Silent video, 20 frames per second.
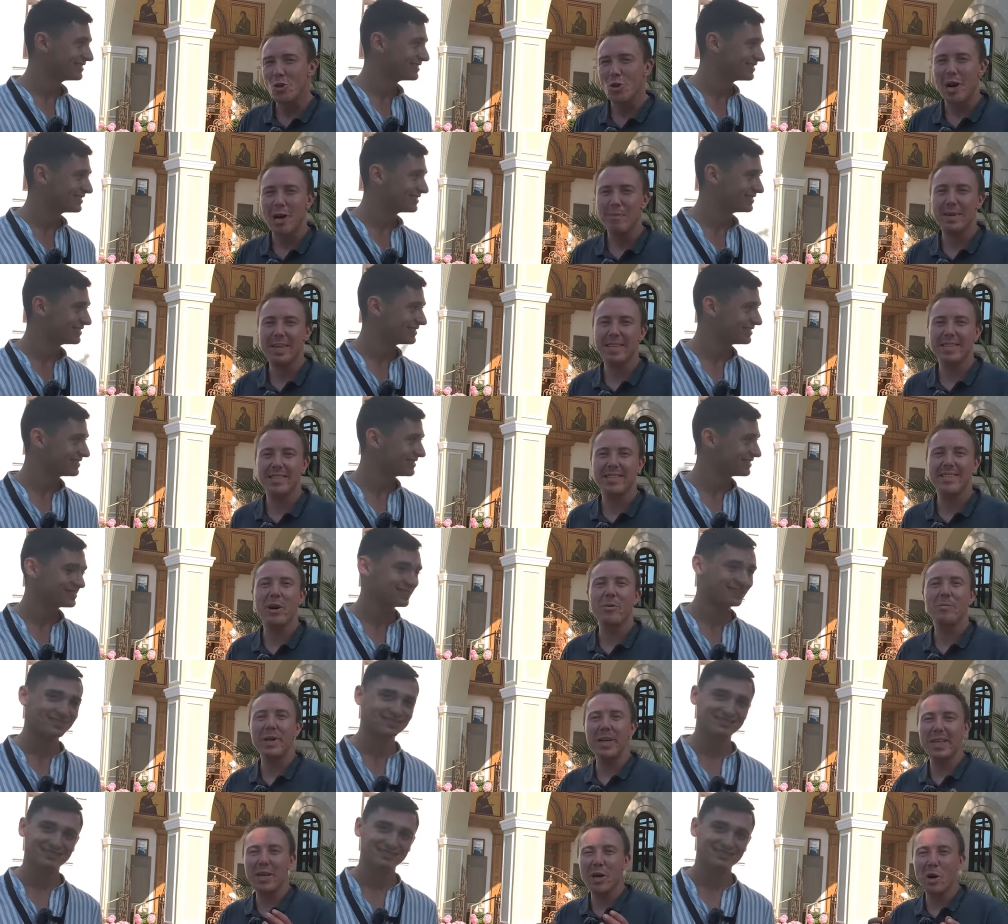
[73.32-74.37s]
Speaker 1: I mean, tell me
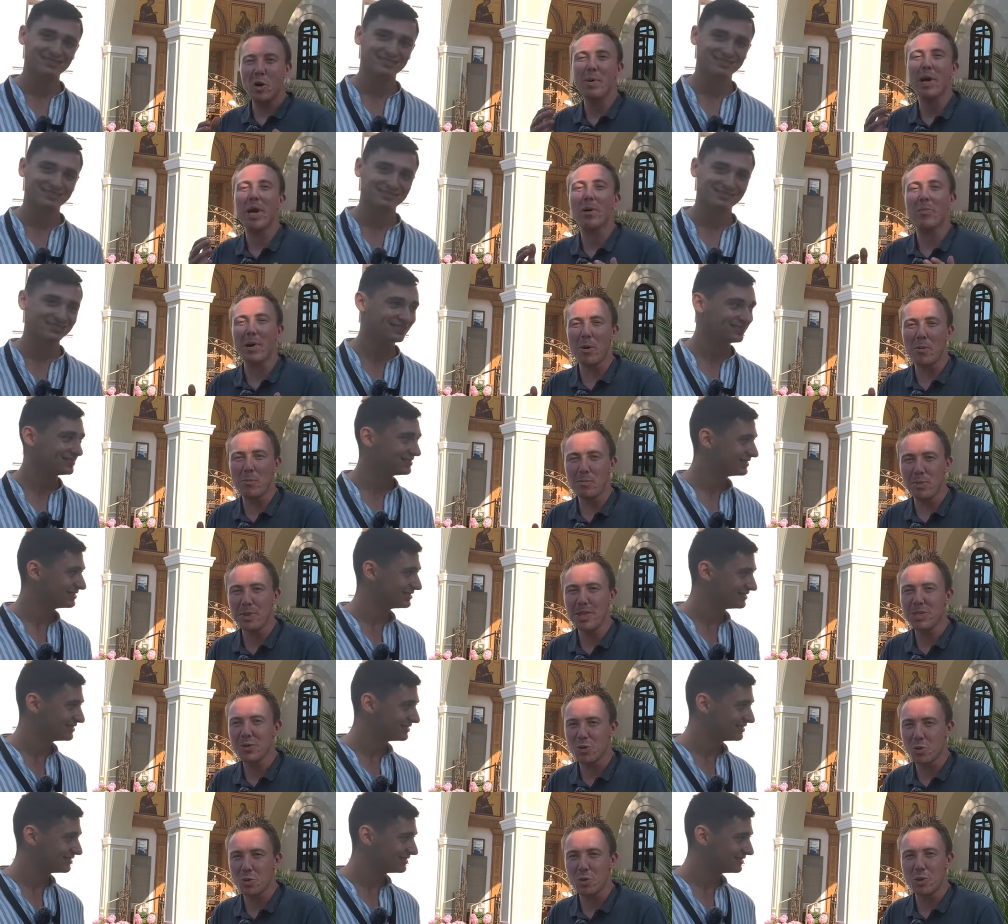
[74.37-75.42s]
a little bit about this
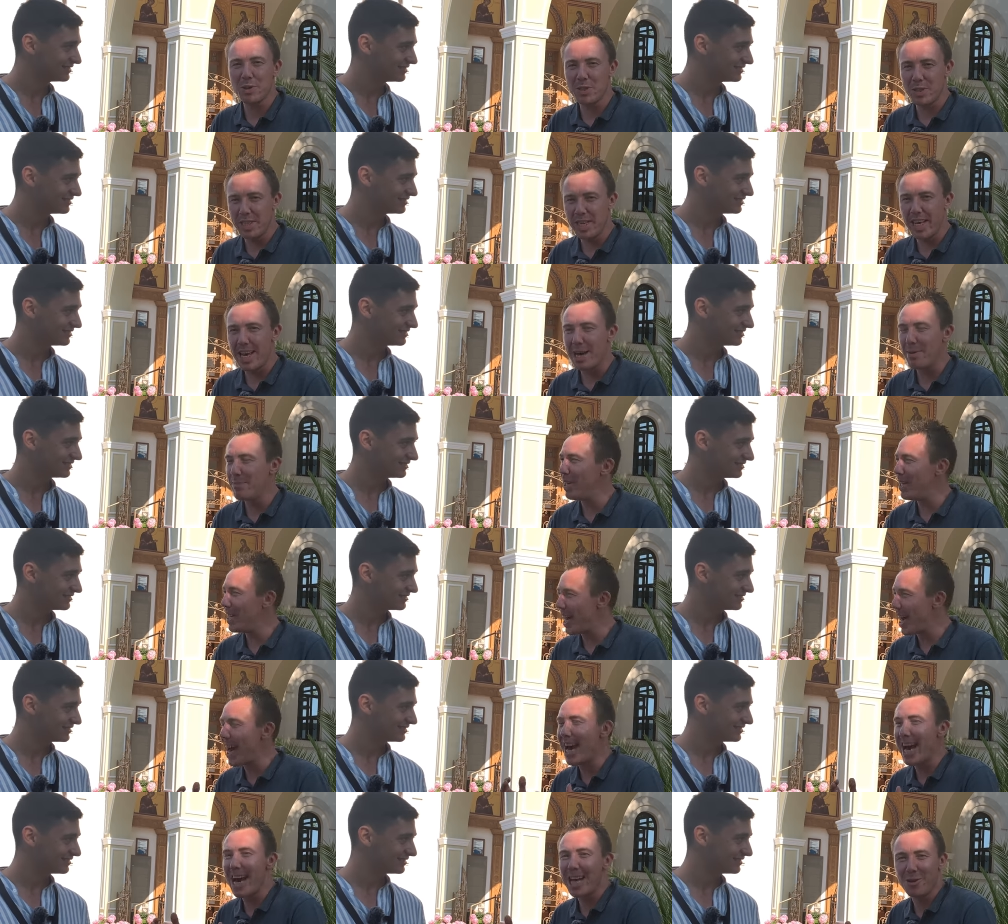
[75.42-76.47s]
tour today. I mean,
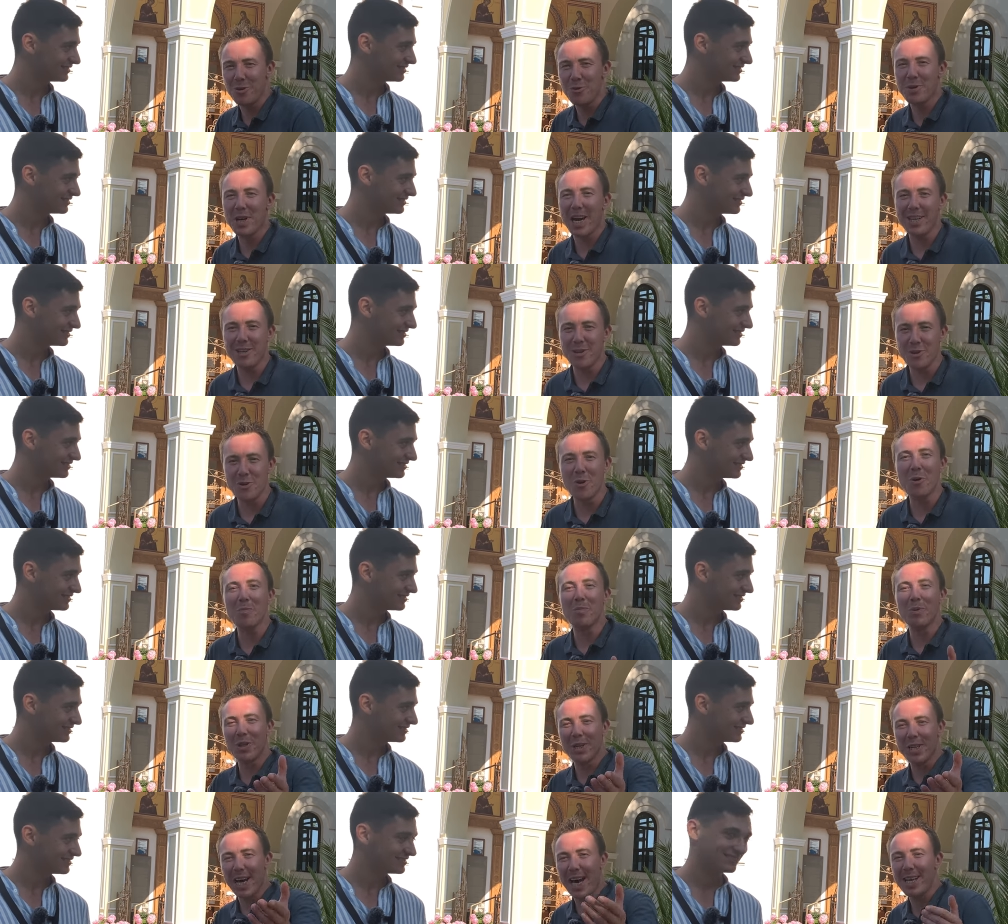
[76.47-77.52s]
I, I do kind of know, but the
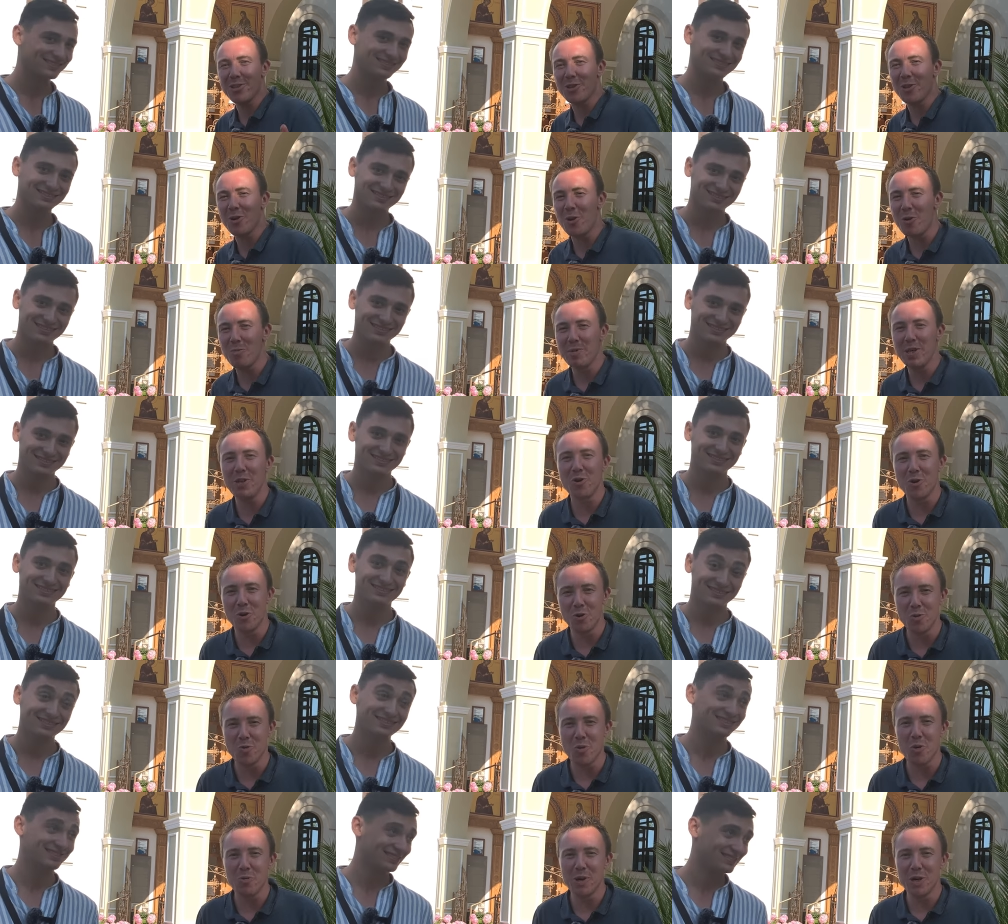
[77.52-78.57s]
guys at home, they don't know
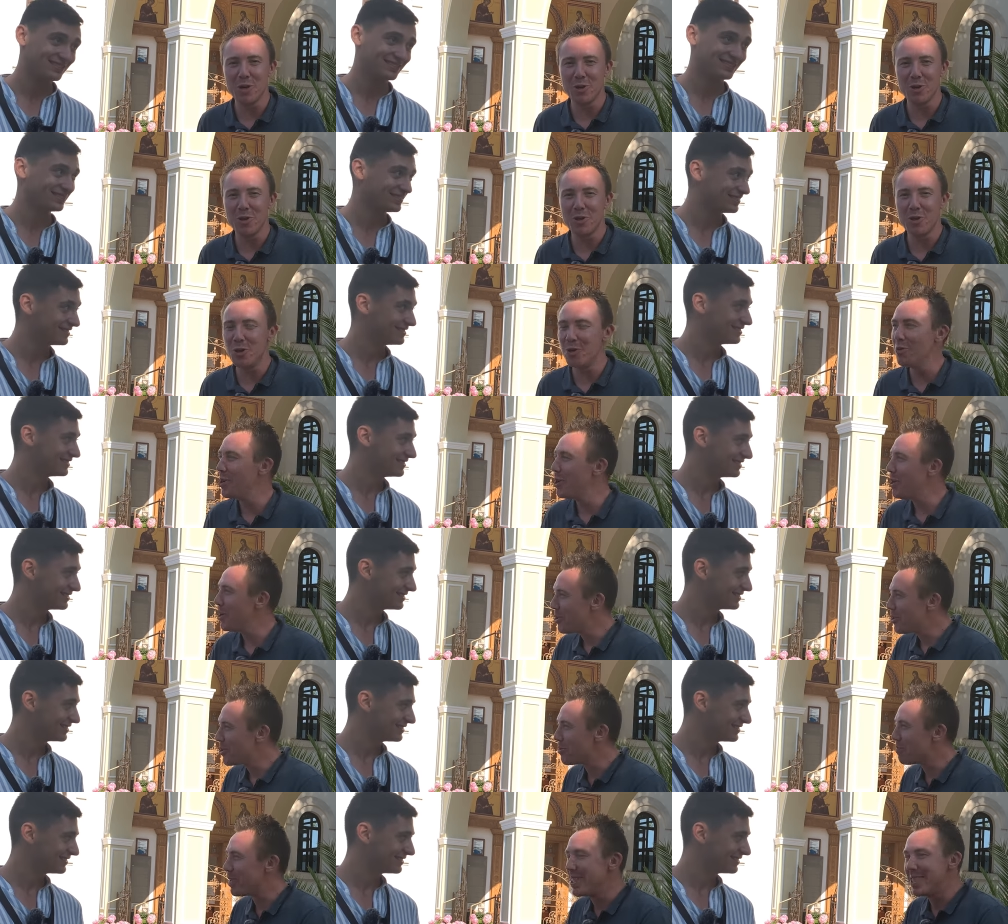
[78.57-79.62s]
what we're going to do. So
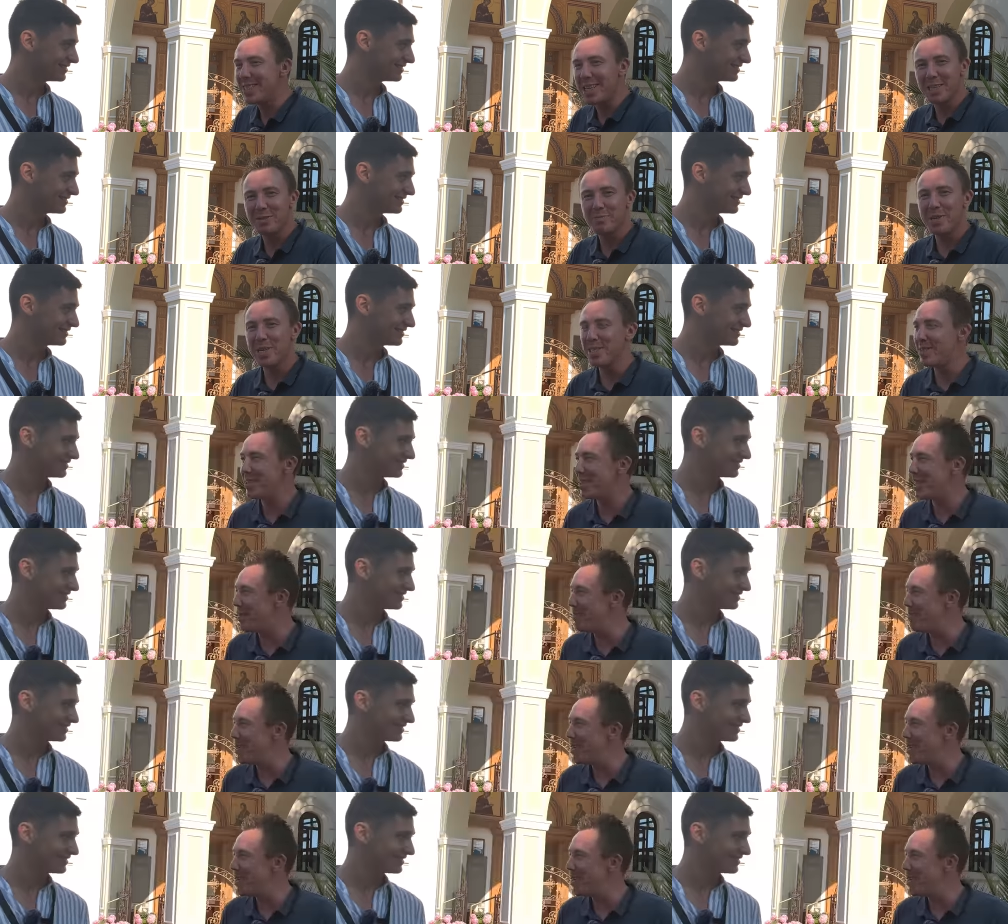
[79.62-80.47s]
please explain to them.